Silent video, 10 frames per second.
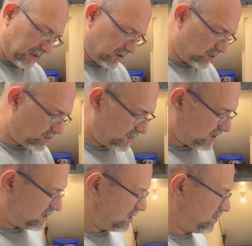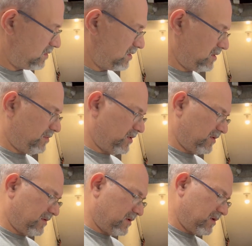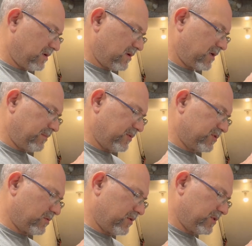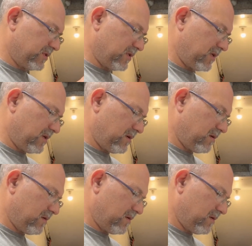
Lube and we're going to put a couple squirts in here.